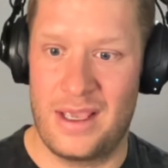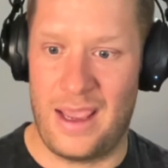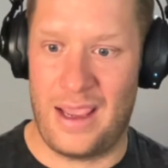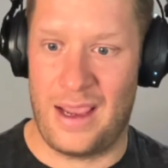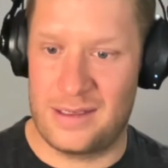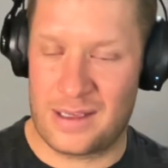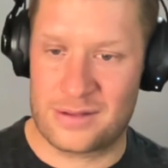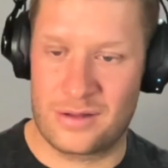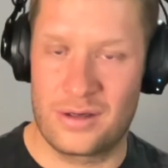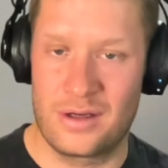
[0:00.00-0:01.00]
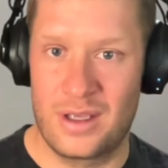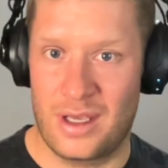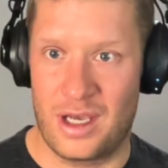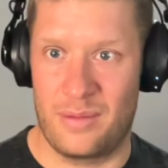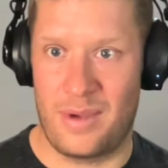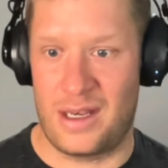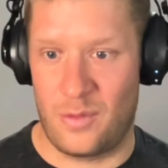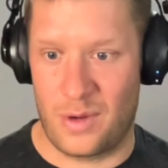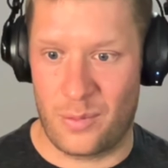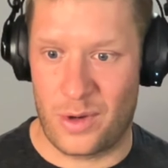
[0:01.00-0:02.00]
AI detector
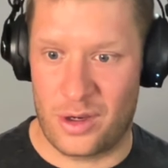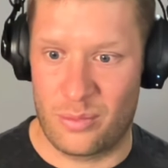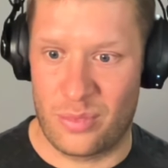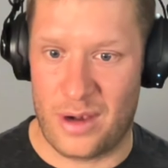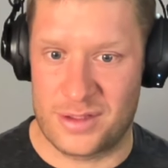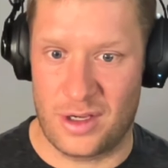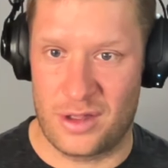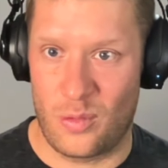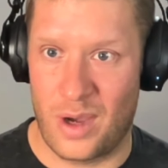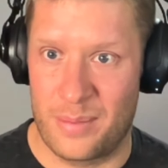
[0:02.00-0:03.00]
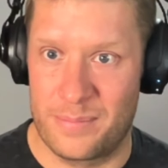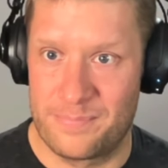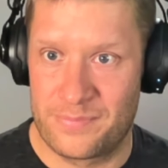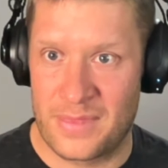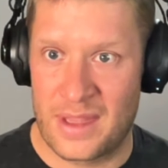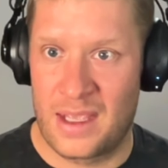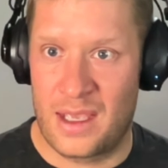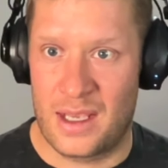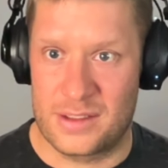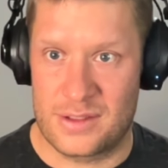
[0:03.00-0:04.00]
anywhere where you're browsing on the web.
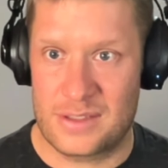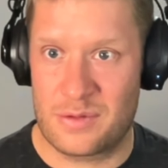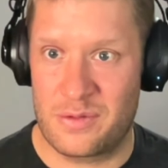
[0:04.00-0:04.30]
So that's what